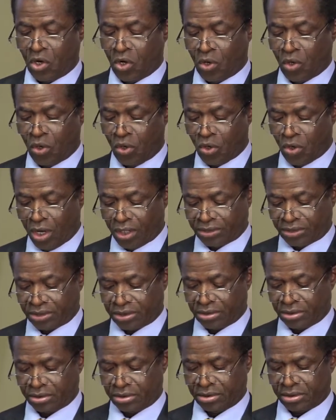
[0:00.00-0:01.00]
Note
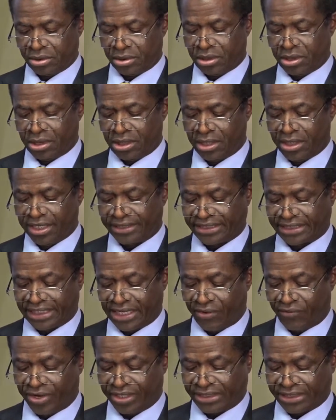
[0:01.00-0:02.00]
the
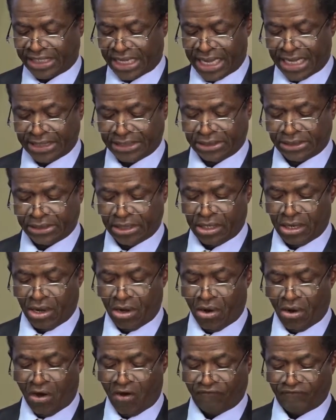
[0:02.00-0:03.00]
several signs
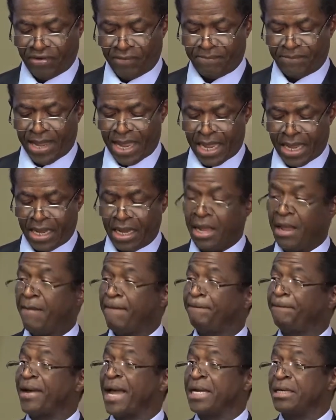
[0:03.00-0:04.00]
of a bad
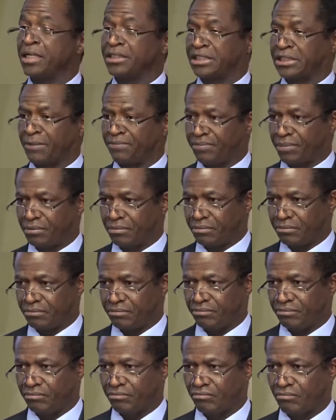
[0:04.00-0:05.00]
partnership.
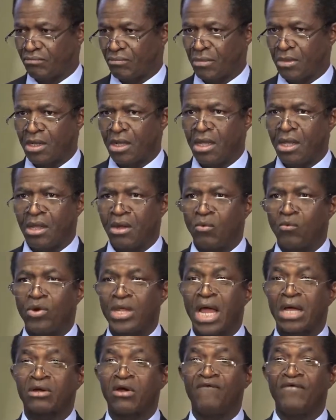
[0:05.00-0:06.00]

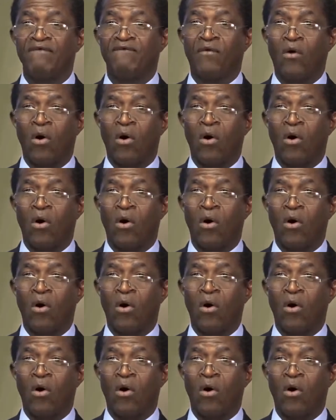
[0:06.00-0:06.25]
We are going